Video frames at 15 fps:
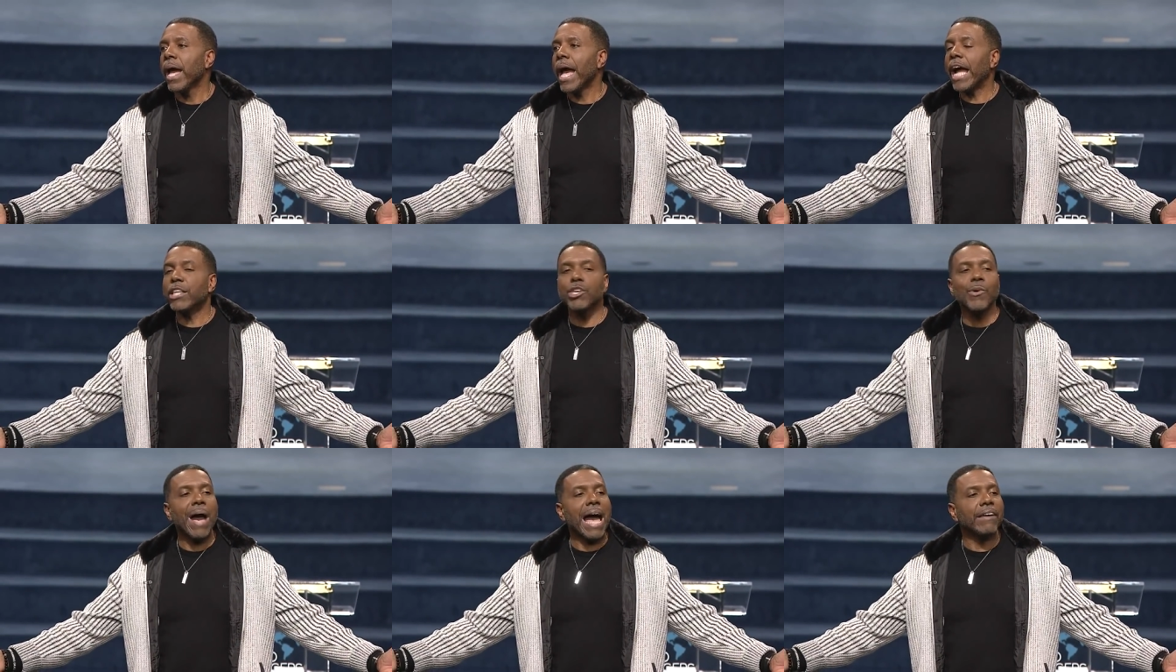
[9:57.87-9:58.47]
and
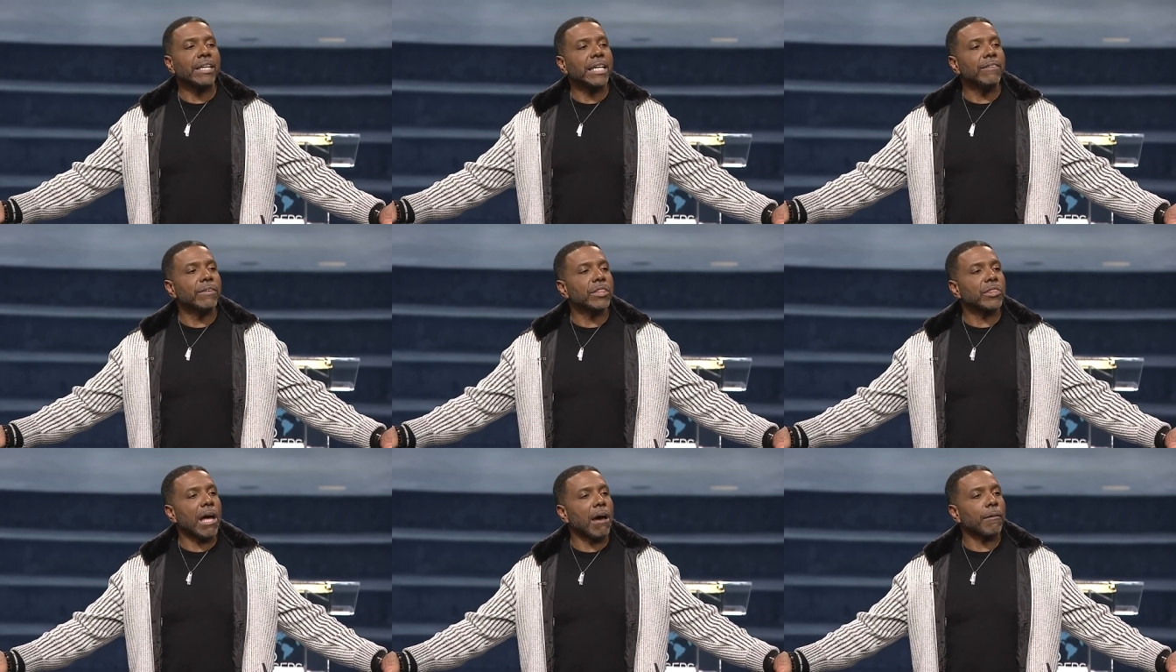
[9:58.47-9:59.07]
you hadn't
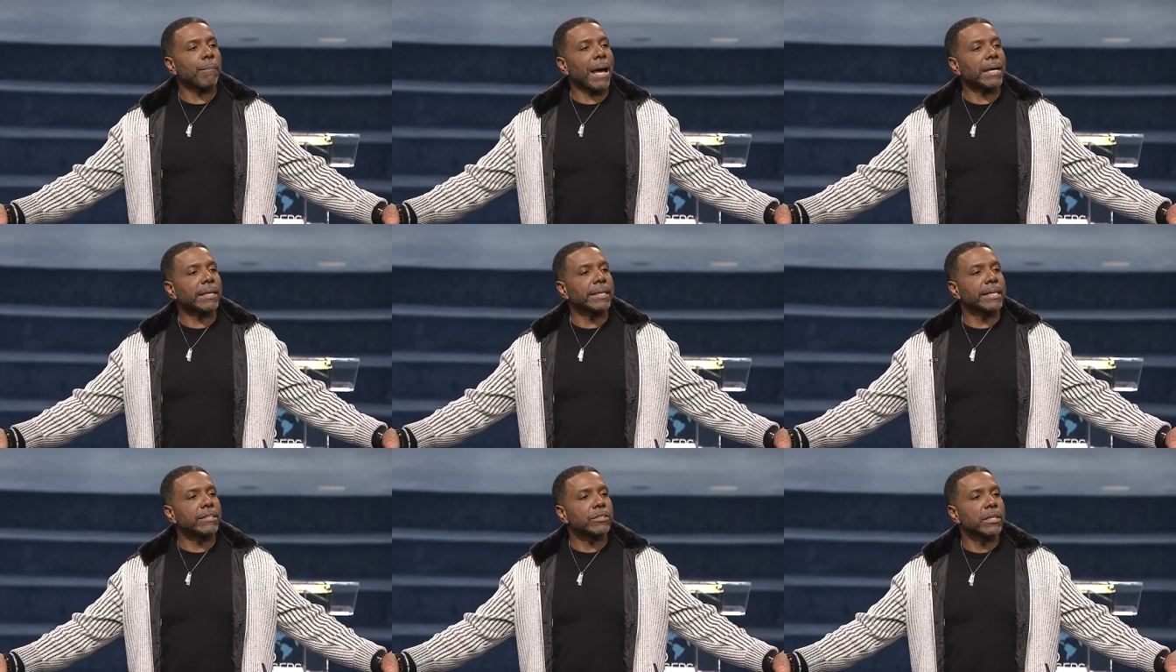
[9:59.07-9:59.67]
even thought about
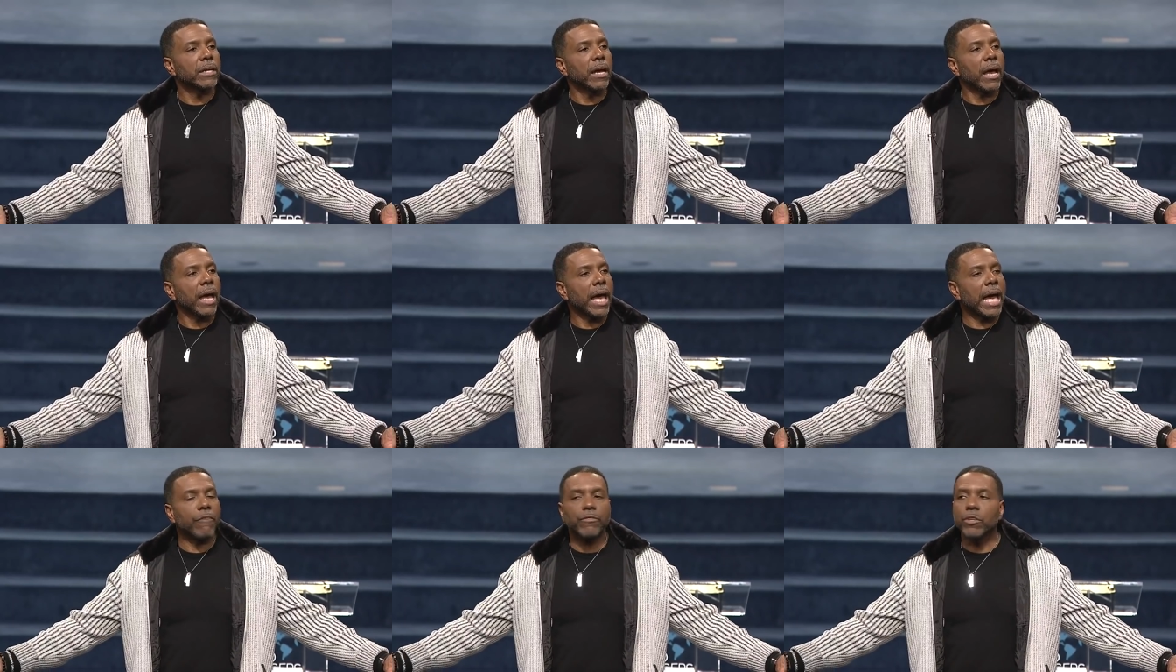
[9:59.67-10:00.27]
this.
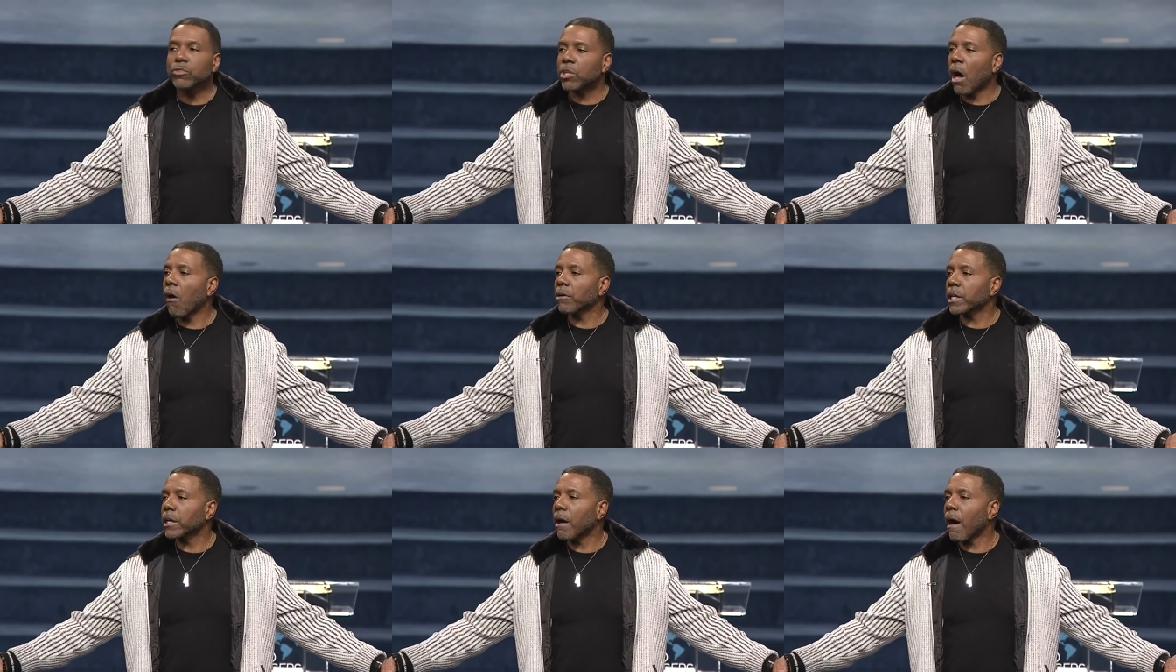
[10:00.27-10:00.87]
Have you
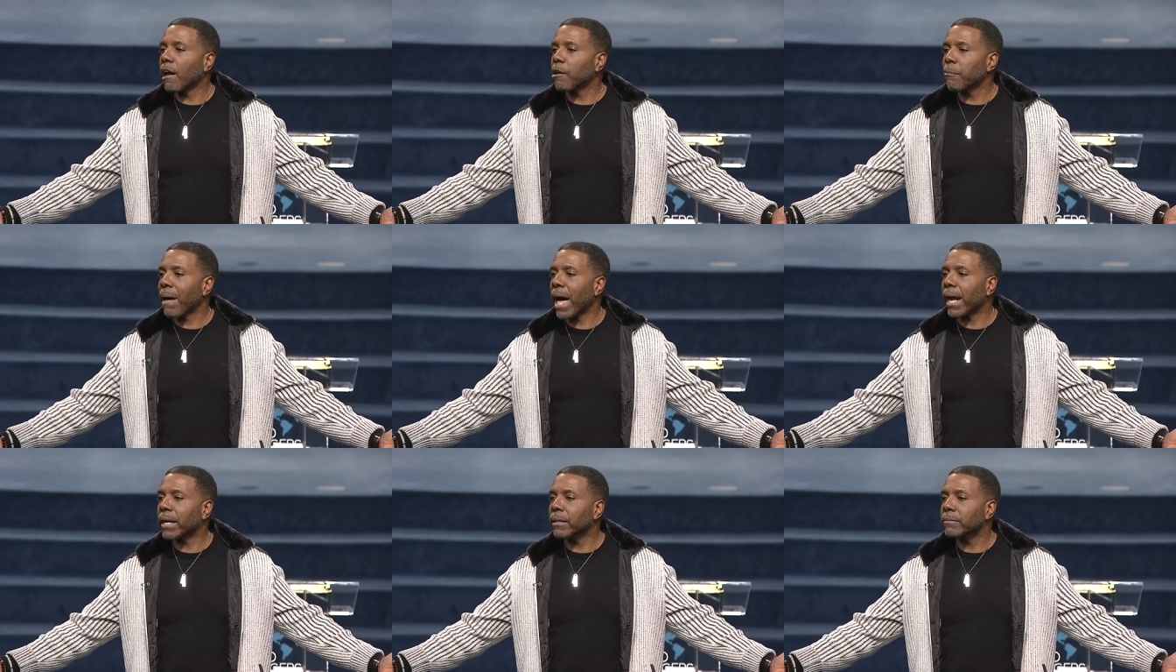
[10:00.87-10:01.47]
talked to God
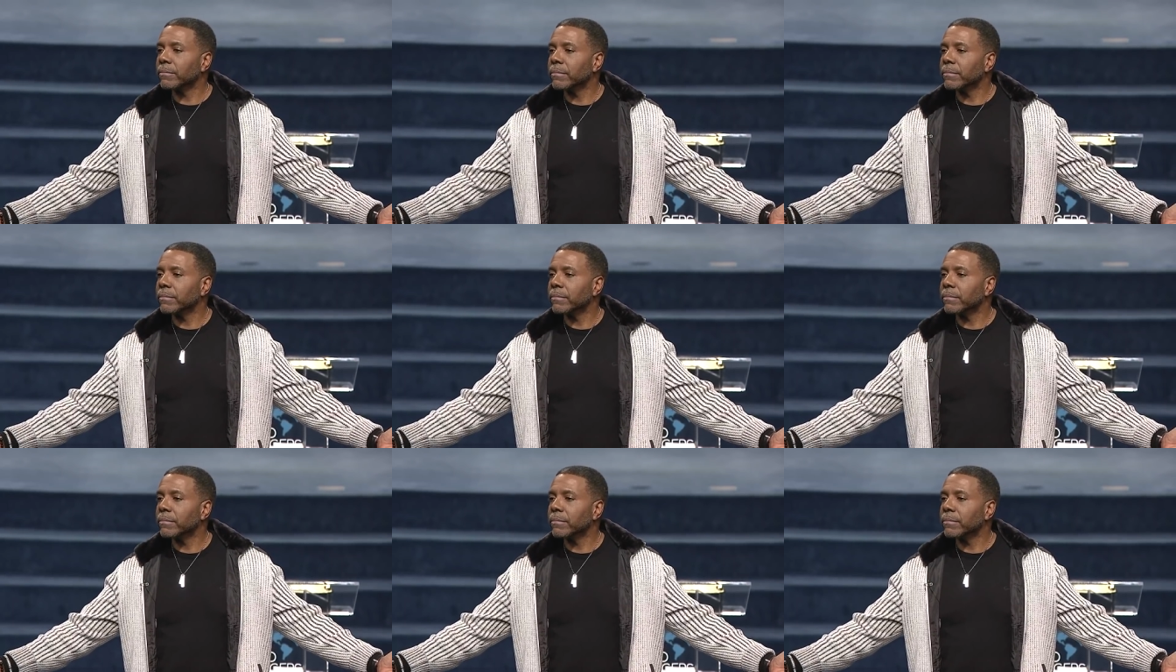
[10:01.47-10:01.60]
about it?